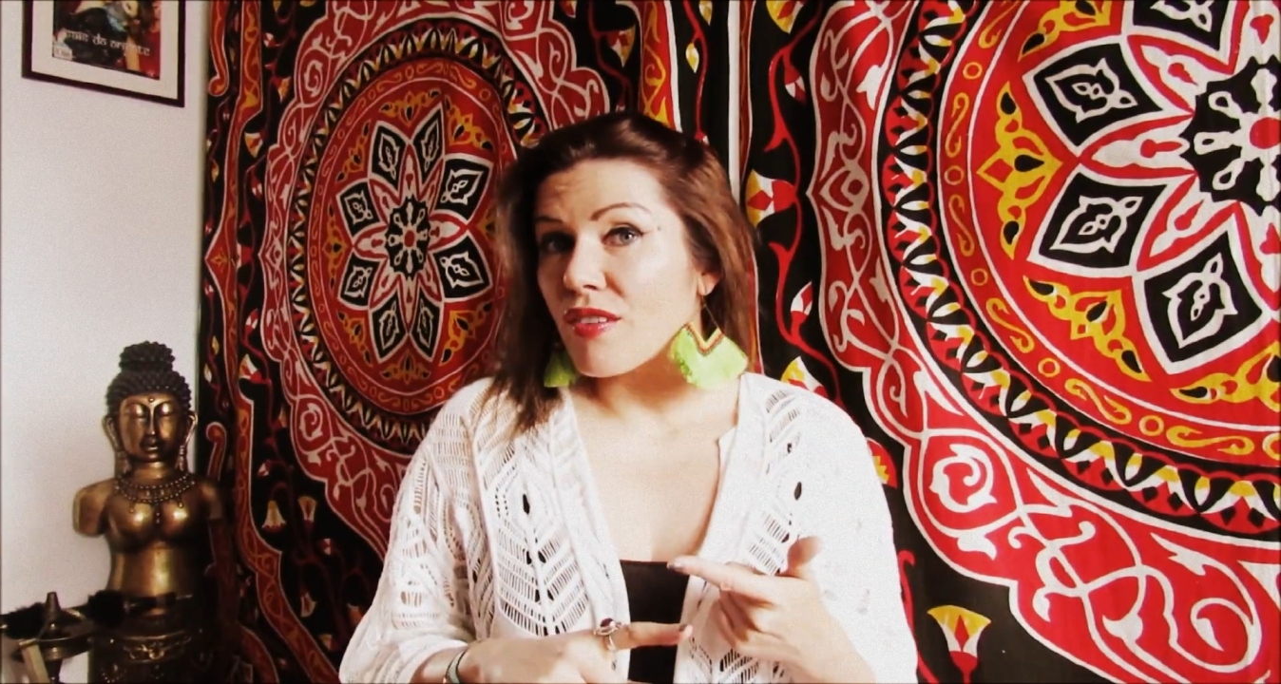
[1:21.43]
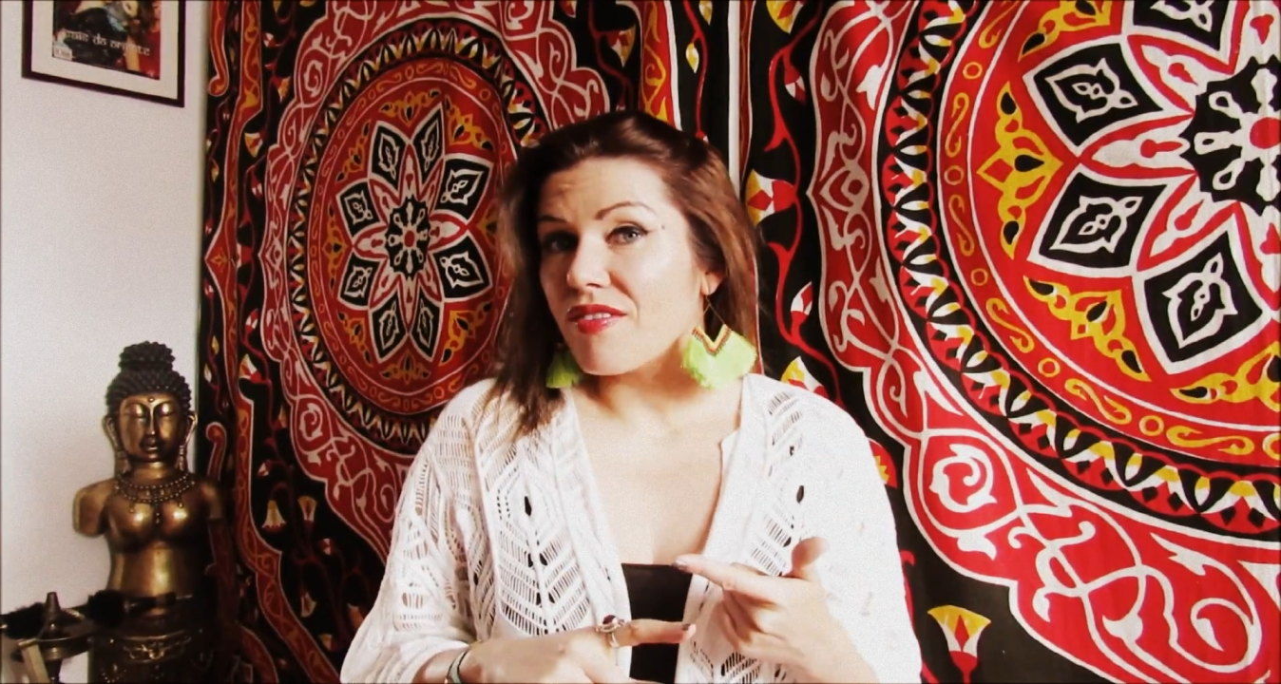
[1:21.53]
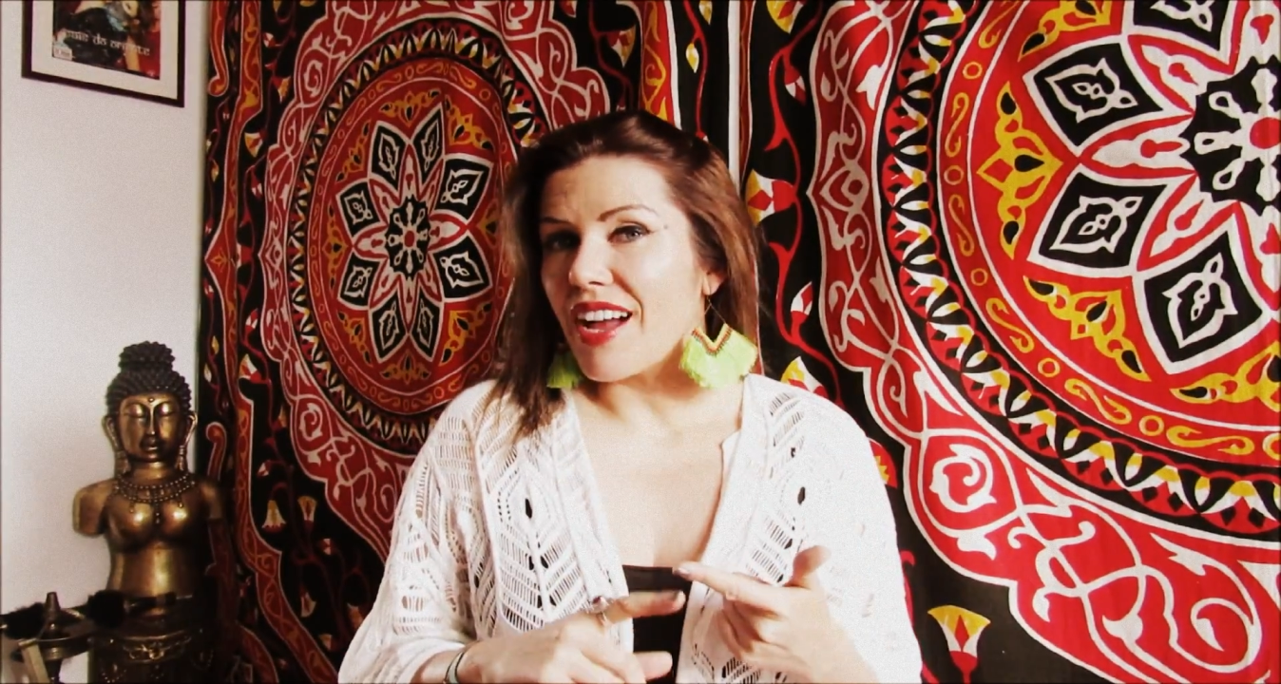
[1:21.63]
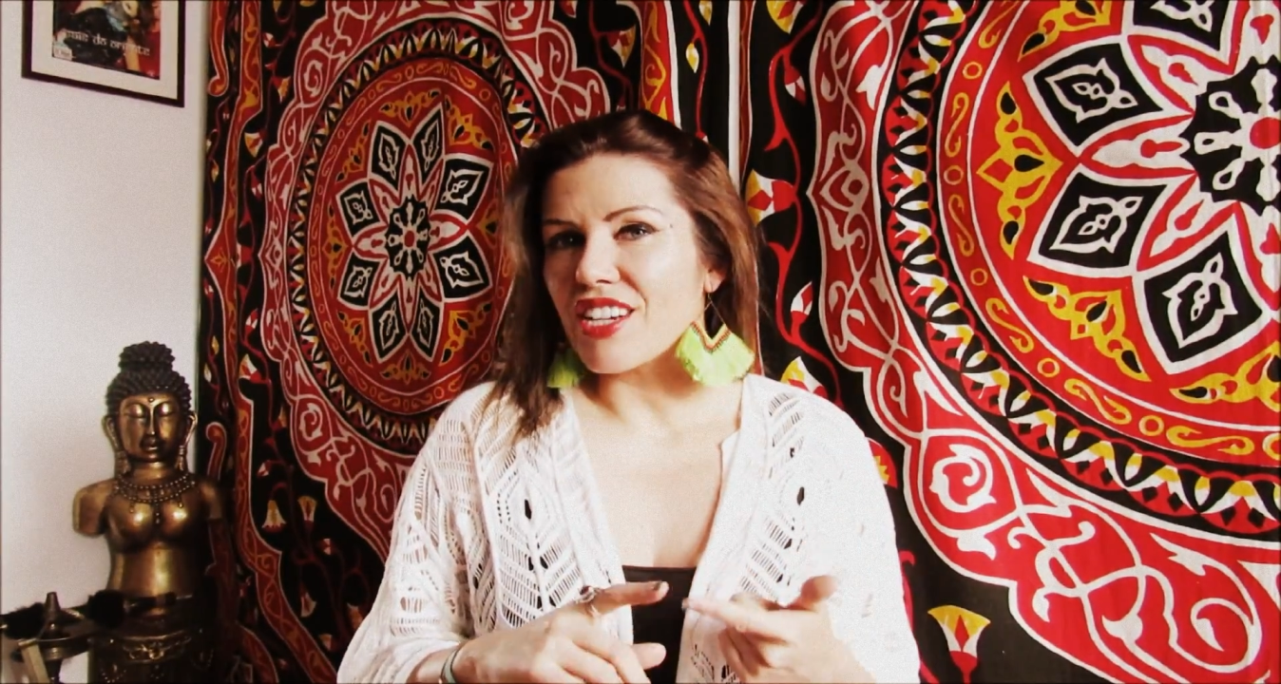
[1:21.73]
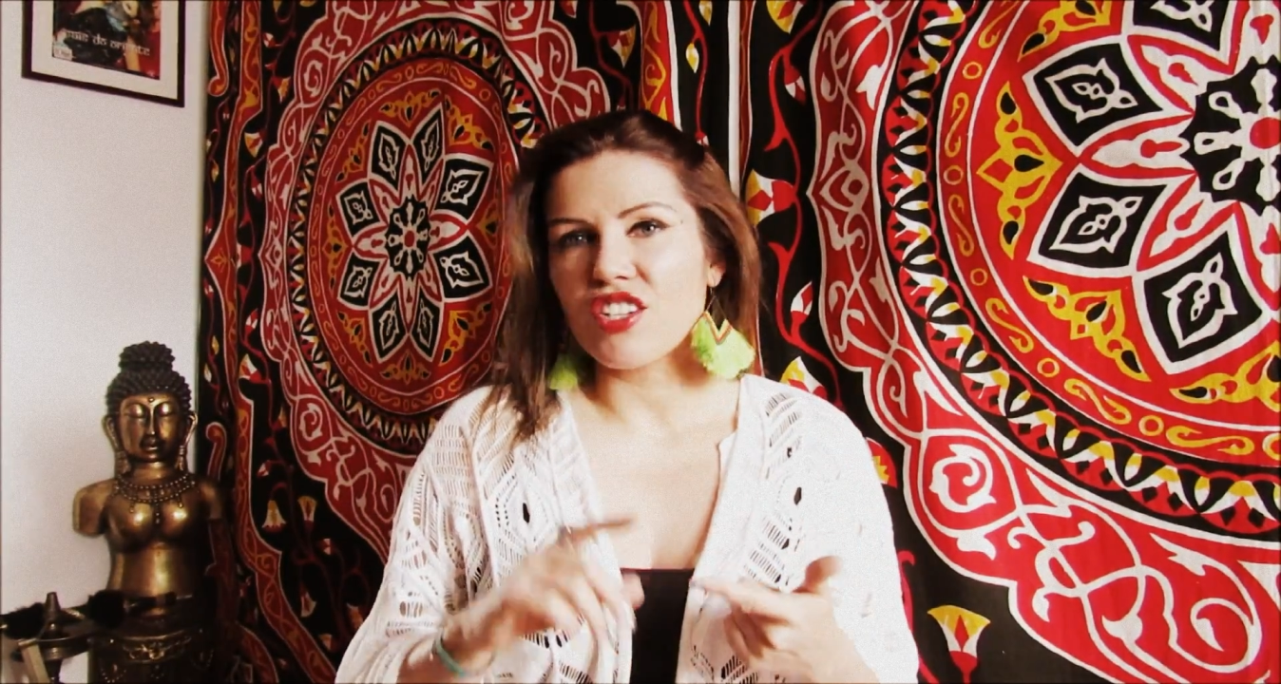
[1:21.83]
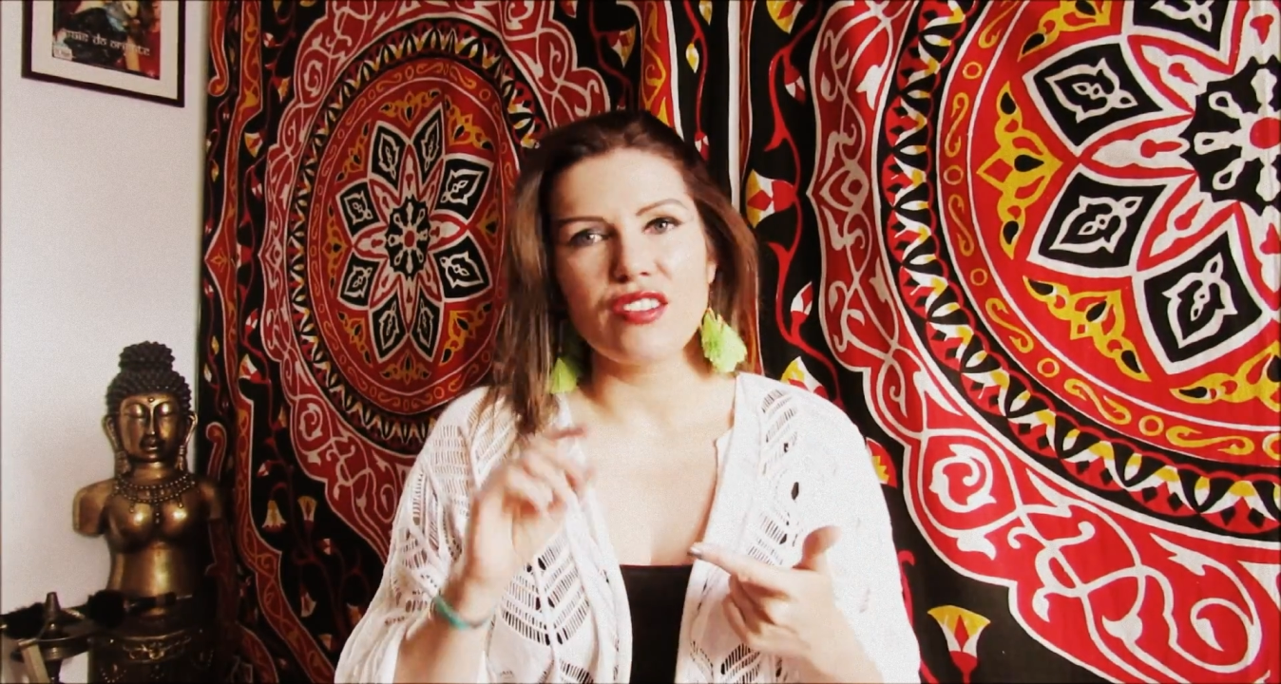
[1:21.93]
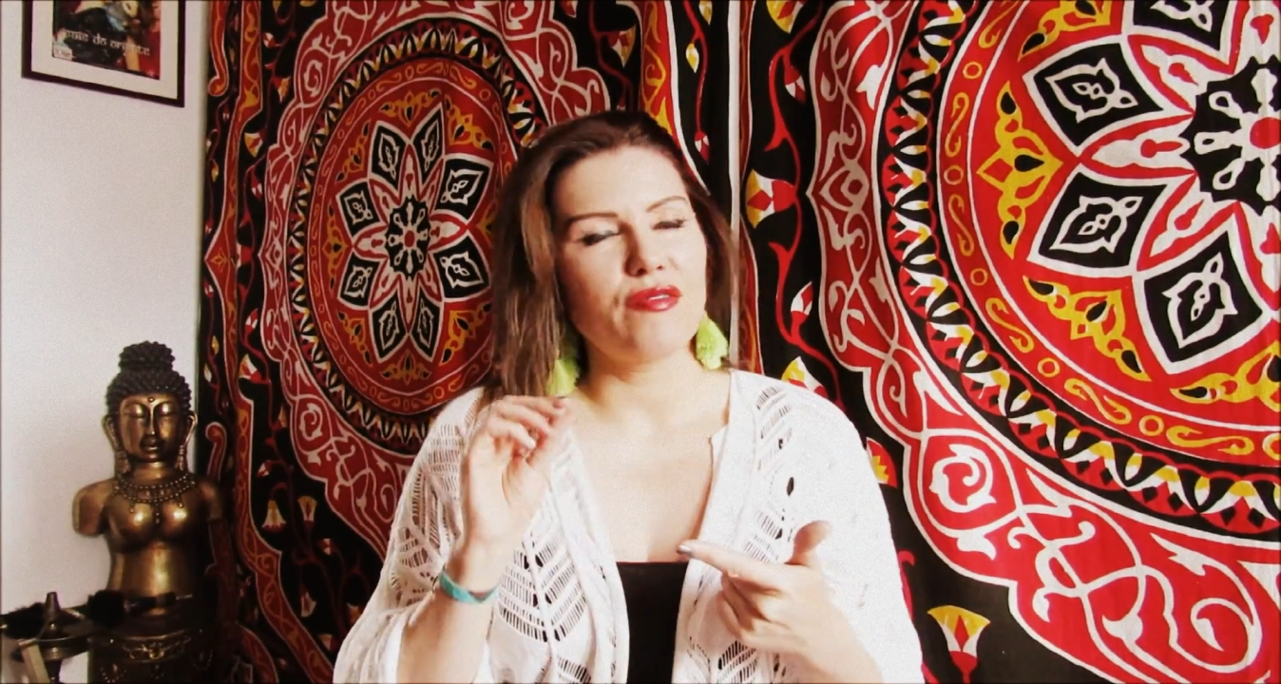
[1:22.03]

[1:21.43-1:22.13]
of fashion,